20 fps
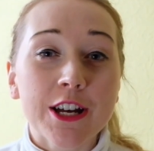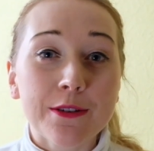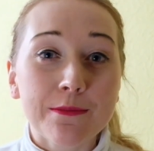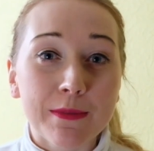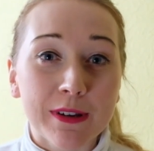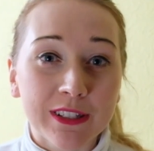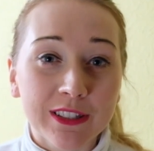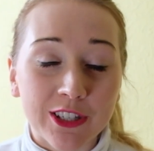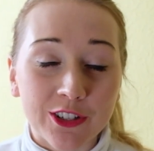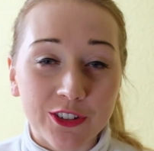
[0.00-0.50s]

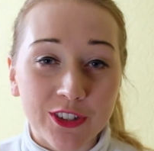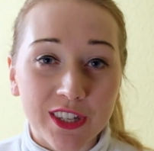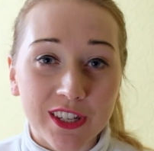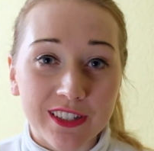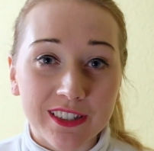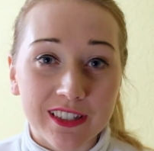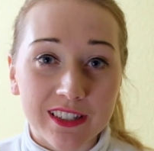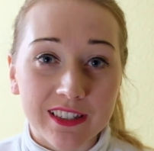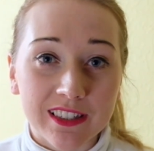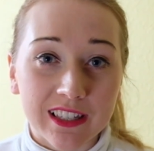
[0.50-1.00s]
master
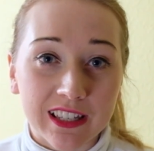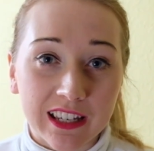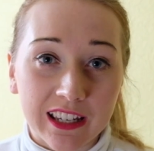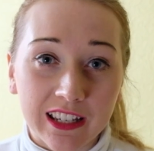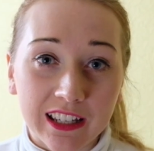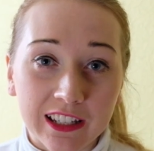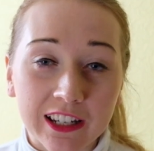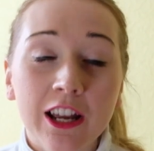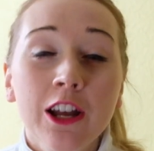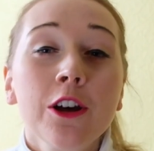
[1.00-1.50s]
thesis
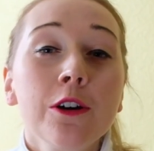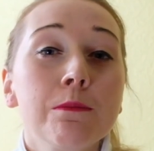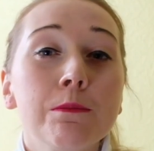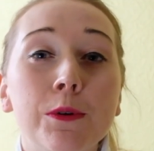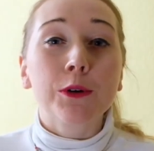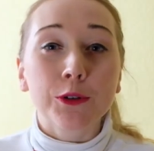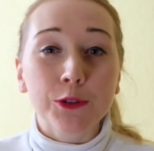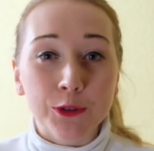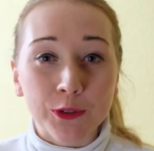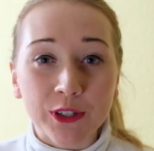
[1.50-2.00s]
in
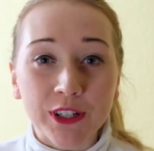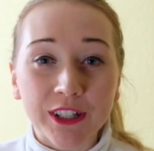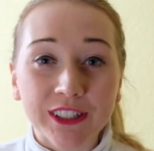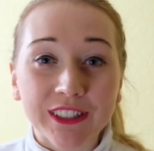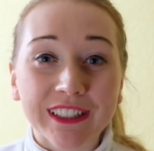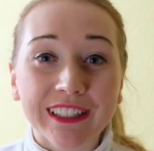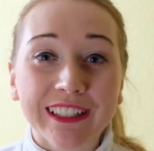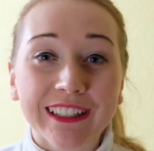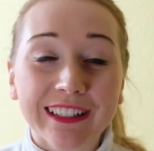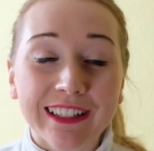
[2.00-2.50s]

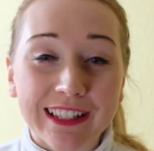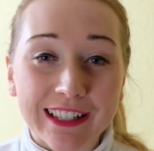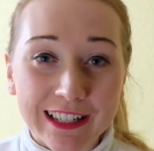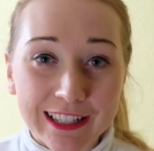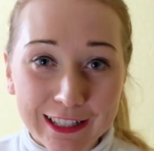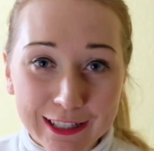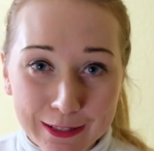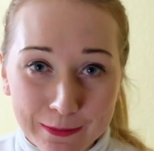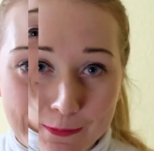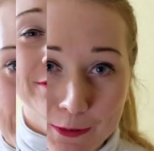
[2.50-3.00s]
Portugal, in
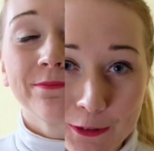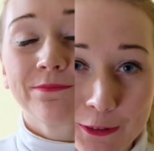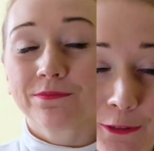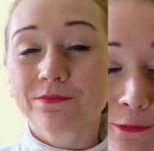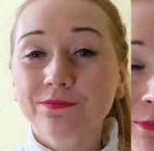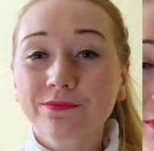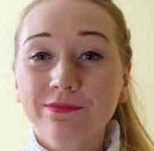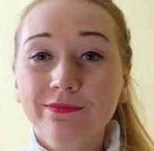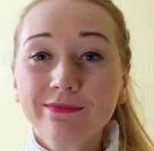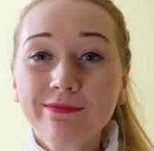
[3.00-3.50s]
Lisbon.
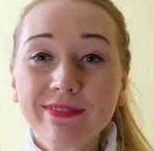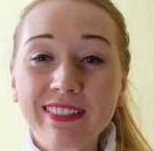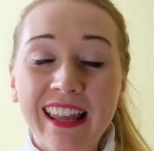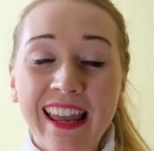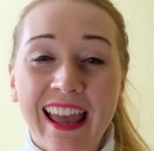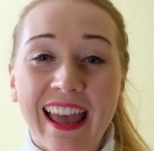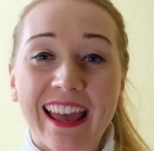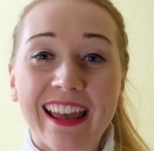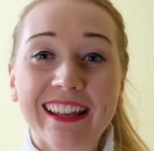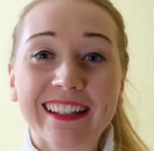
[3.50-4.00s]

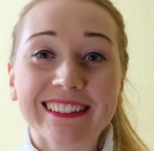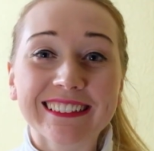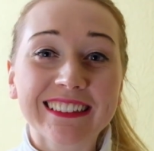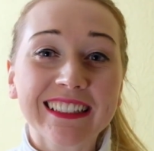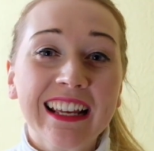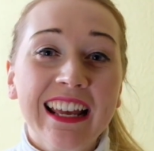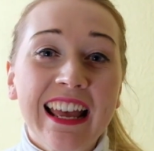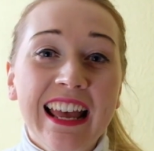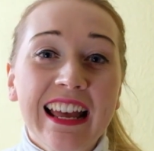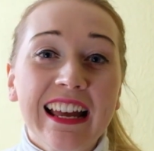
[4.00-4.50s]
And
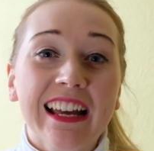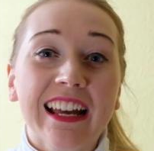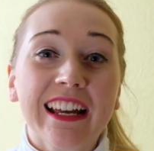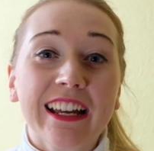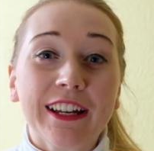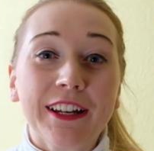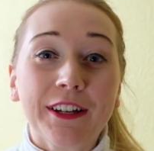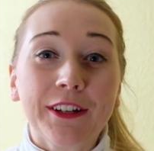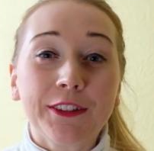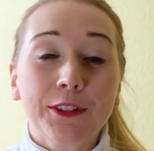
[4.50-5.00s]

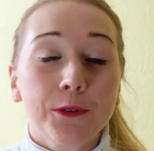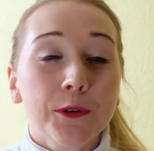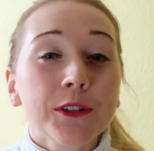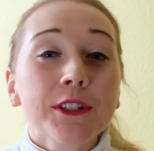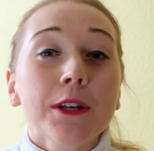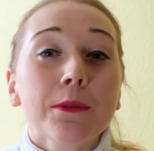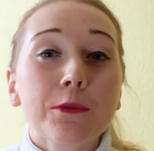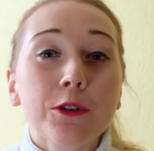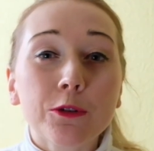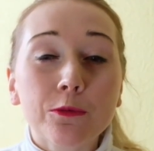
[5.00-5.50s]
the
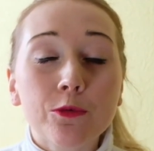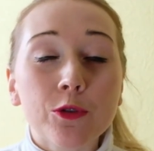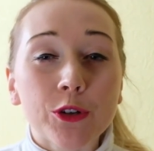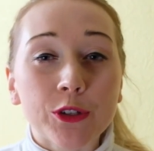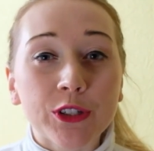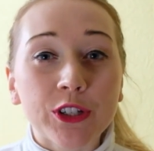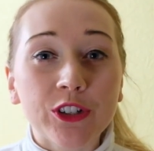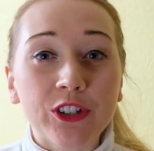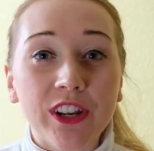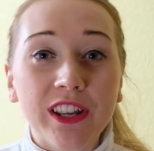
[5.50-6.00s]
WhatsApp group
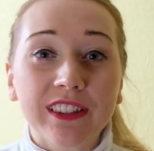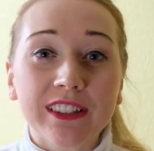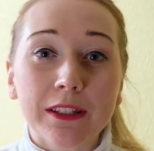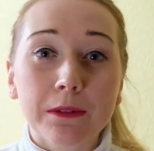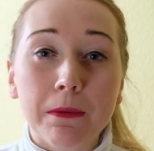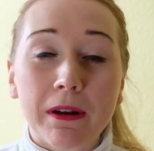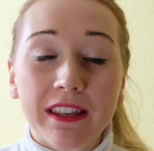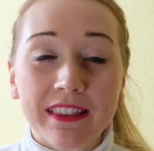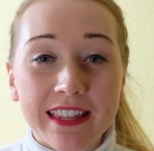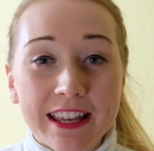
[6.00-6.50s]
was created
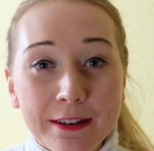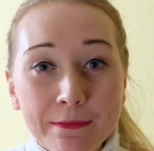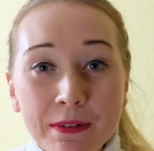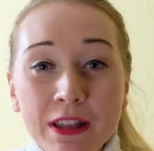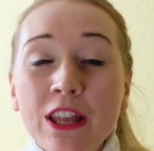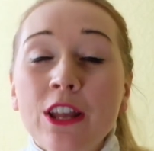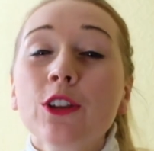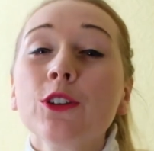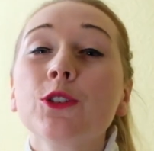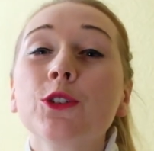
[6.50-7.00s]
by them,
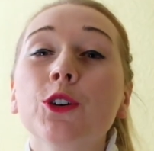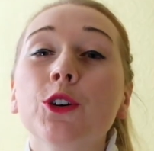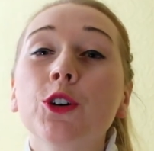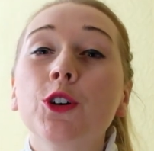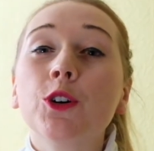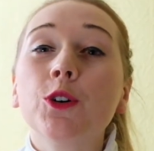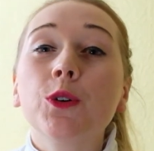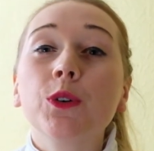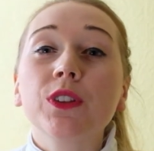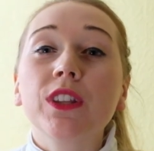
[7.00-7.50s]

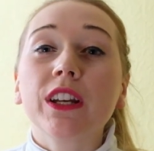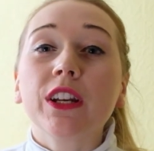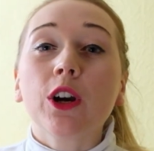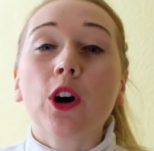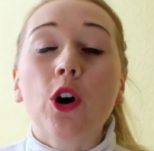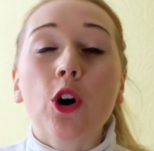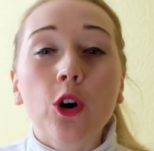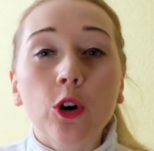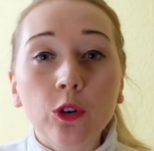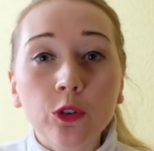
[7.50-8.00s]
so they
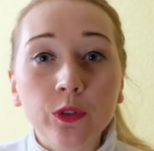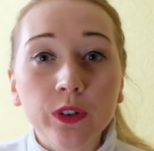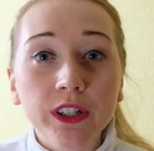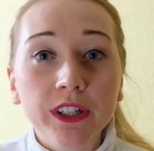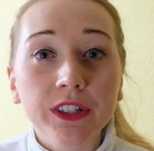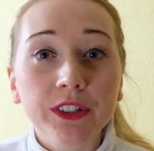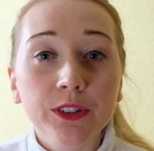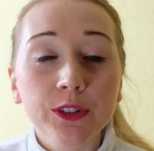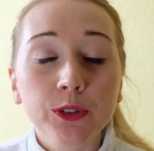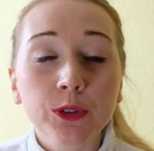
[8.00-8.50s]

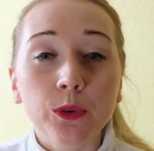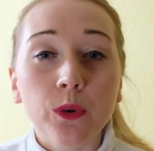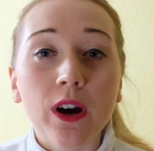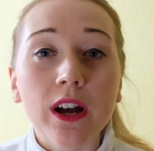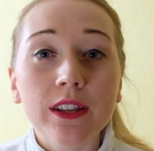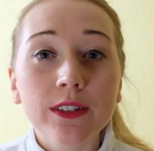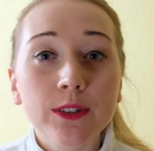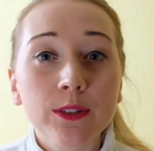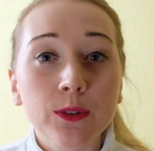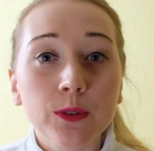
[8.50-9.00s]
offered to
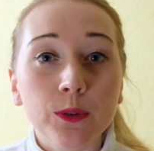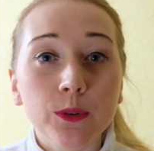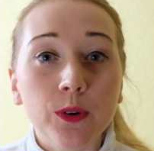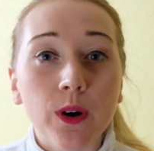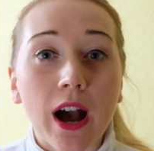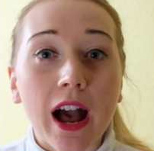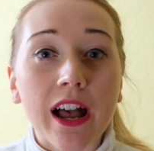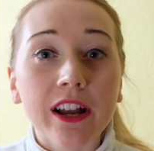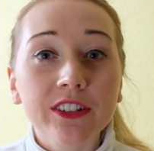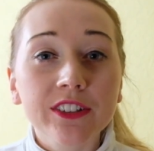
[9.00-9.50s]
us to
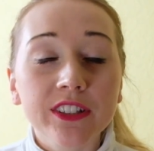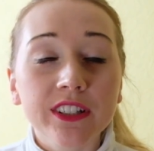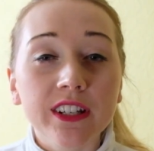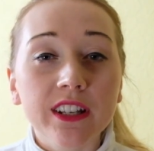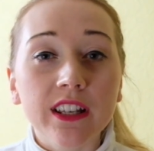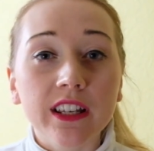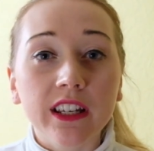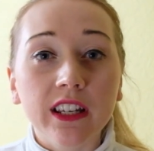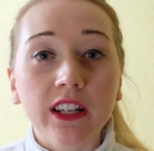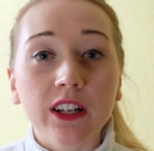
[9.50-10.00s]

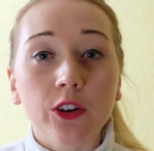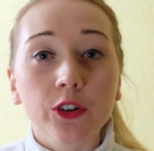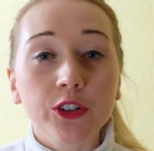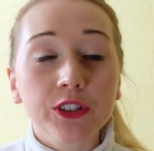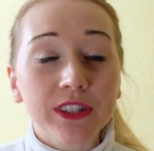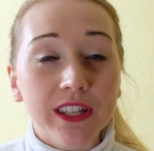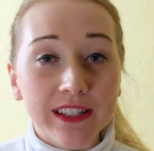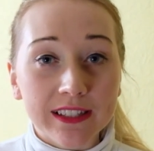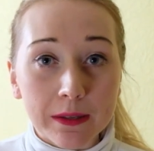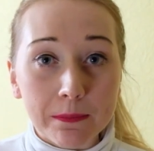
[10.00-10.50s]
actually
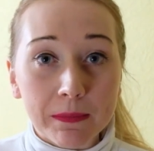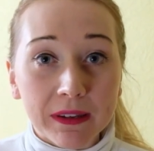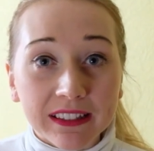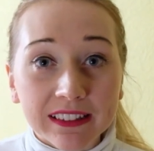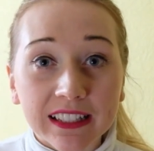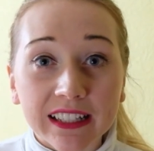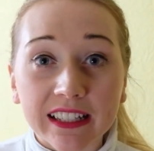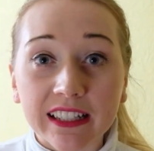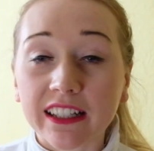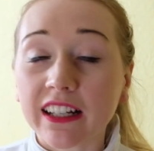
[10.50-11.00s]
organize a
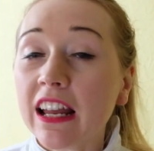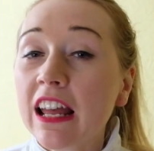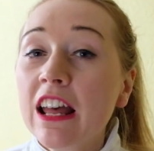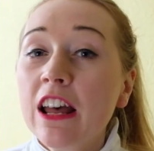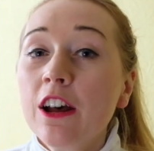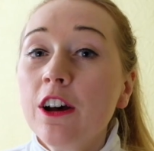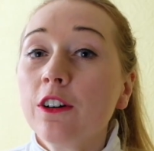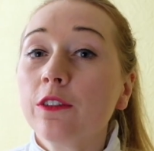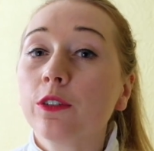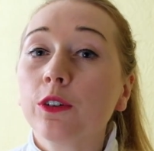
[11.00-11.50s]
meeting
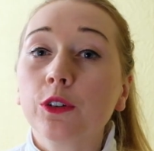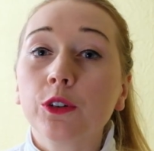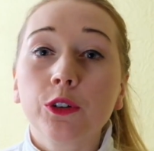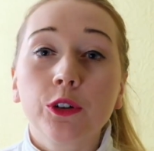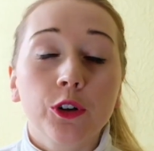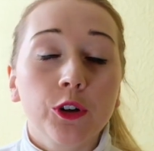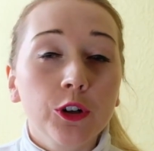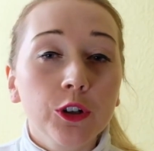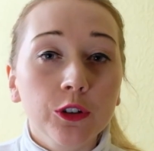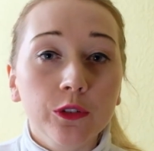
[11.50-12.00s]

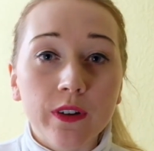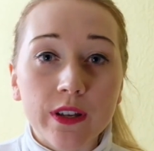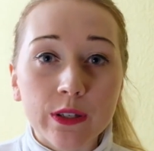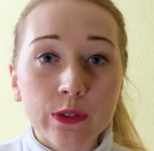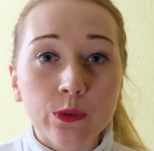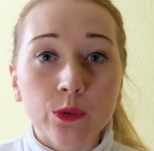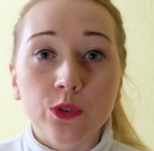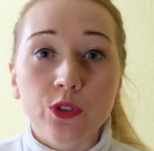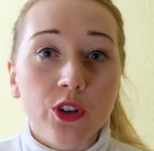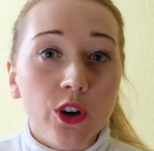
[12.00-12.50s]
for all of us
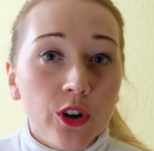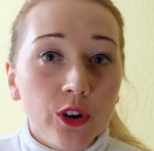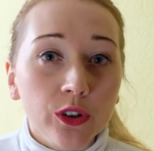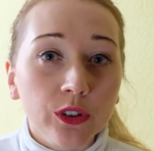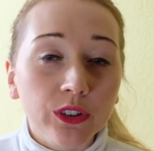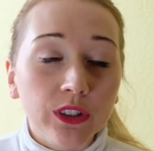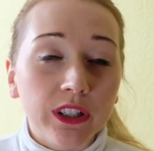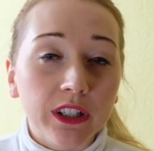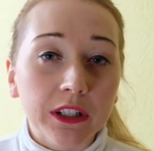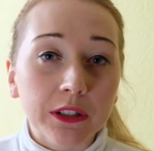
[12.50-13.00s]
to
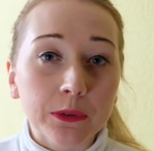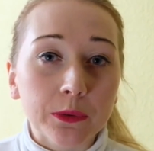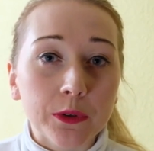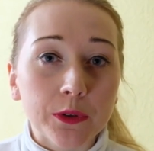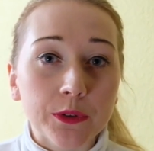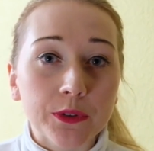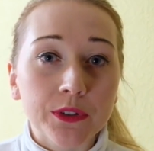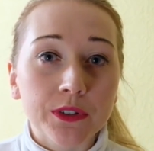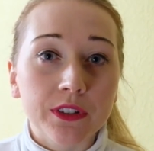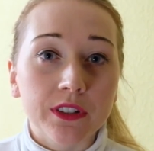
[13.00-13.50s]
join. It
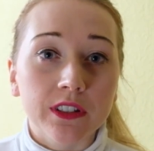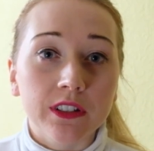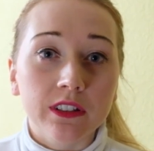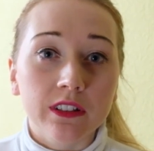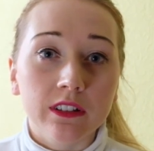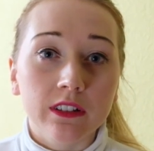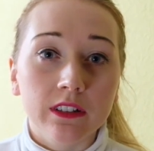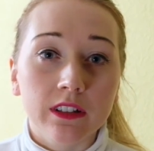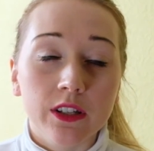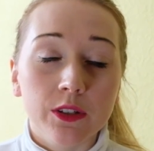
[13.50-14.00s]
was
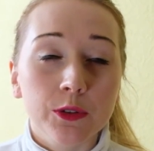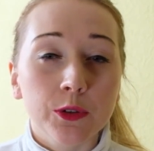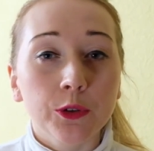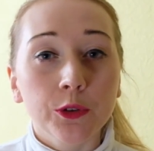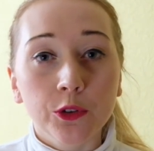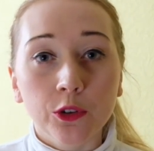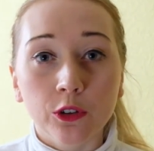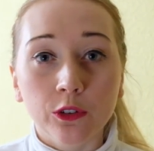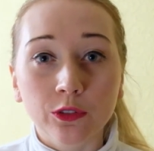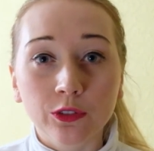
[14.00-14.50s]
a sort
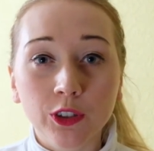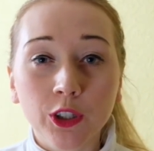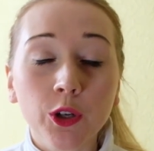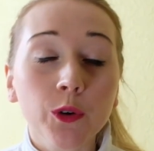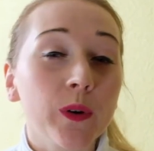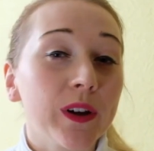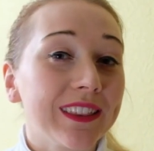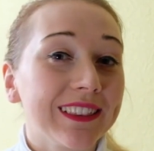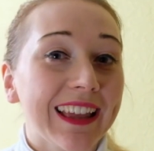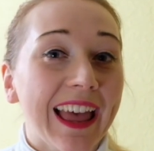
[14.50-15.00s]
of
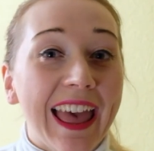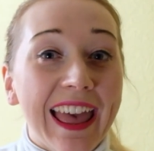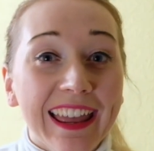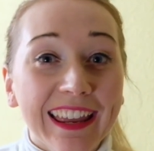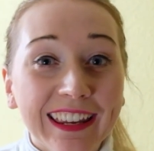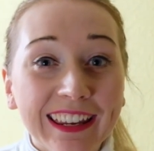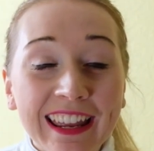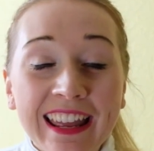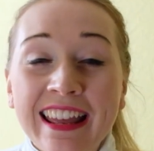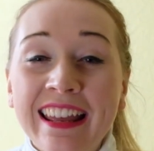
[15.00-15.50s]

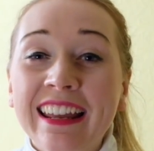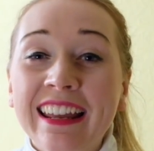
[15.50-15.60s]
Q&A